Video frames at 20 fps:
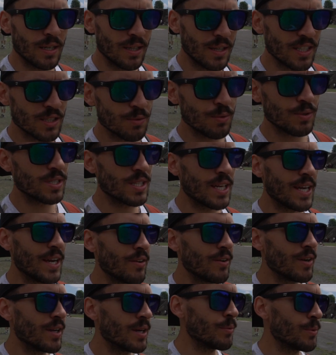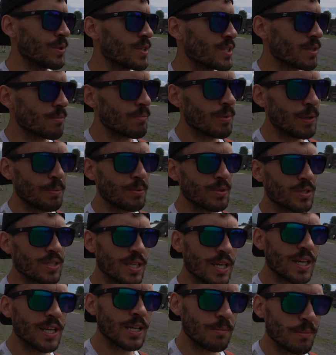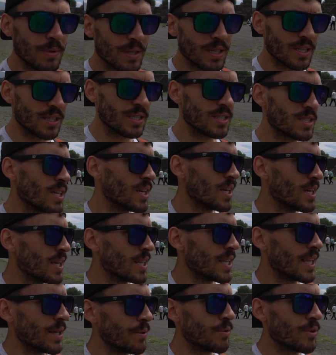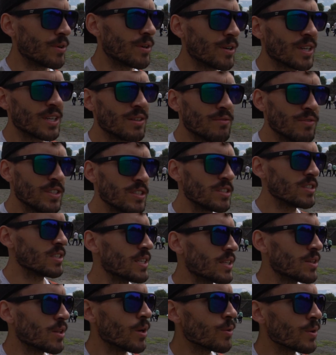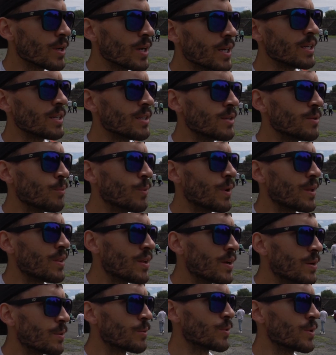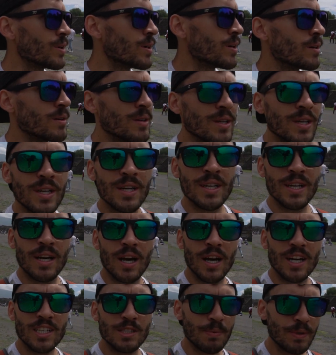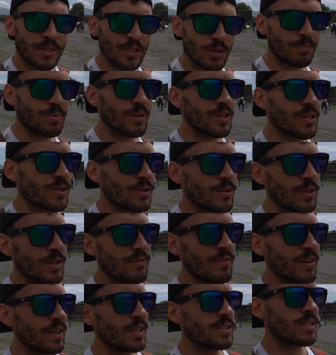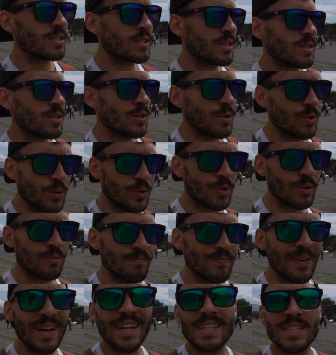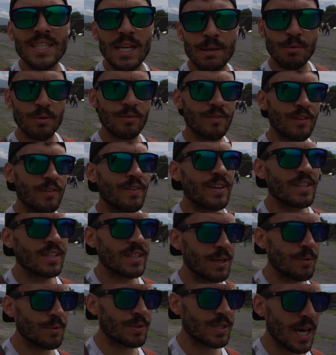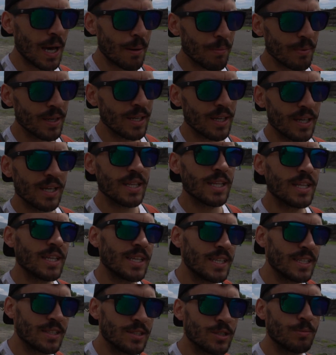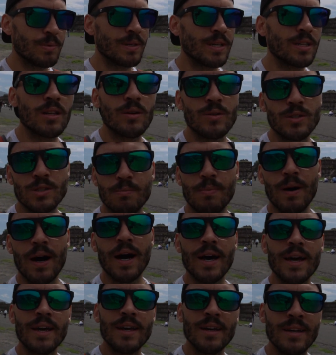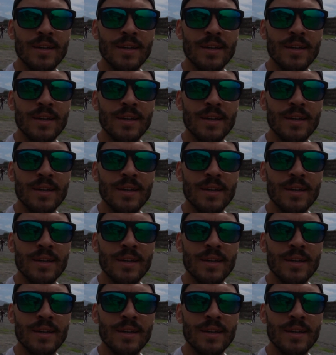this was the area where some people stayed because they were conveniently located when there were special political events or any type of event that was happening, and they needed to be close by.